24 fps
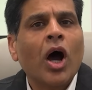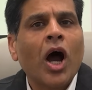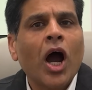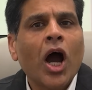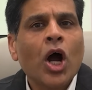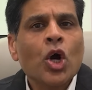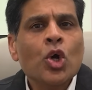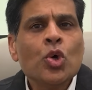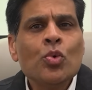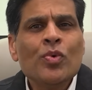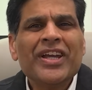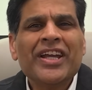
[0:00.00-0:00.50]

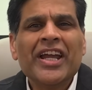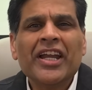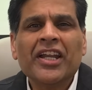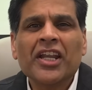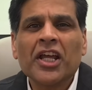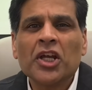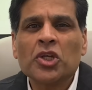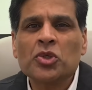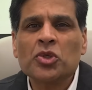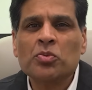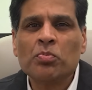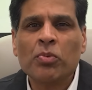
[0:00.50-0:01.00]
how do we
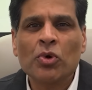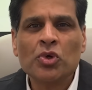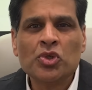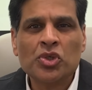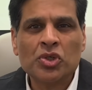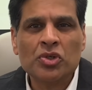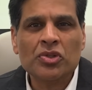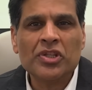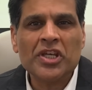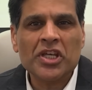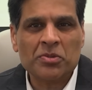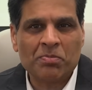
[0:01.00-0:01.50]
get exposed
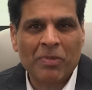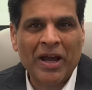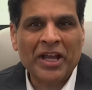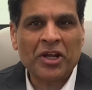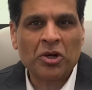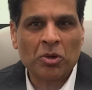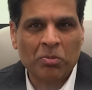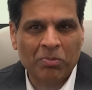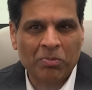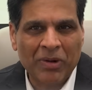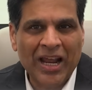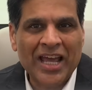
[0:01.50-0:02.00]
to these
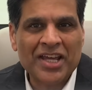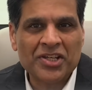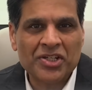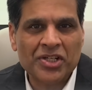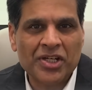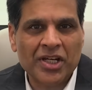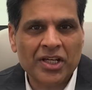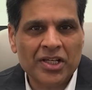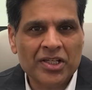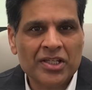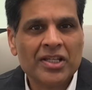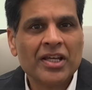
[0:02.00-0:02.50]

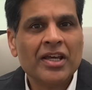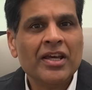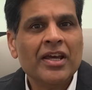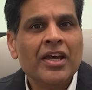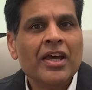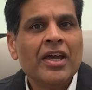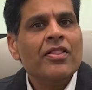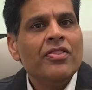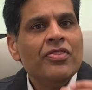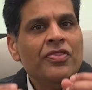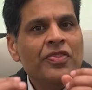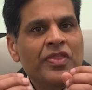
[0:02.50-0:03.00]
microplastics?
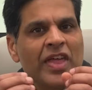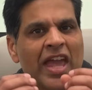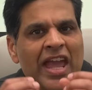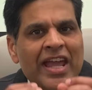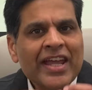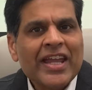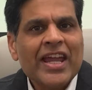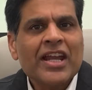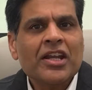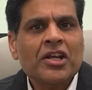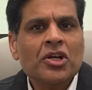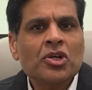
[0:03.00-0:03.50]
They
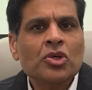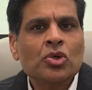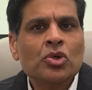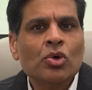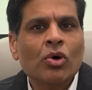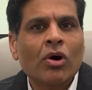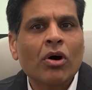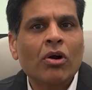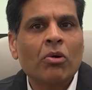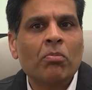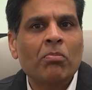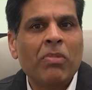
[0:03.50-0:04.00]
get
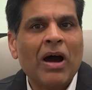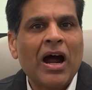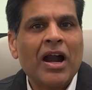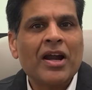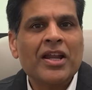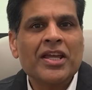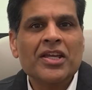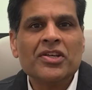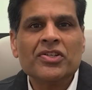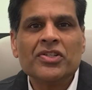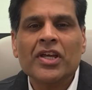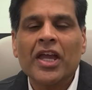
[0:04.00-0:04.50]
into our
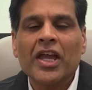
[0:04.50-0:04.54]
bodies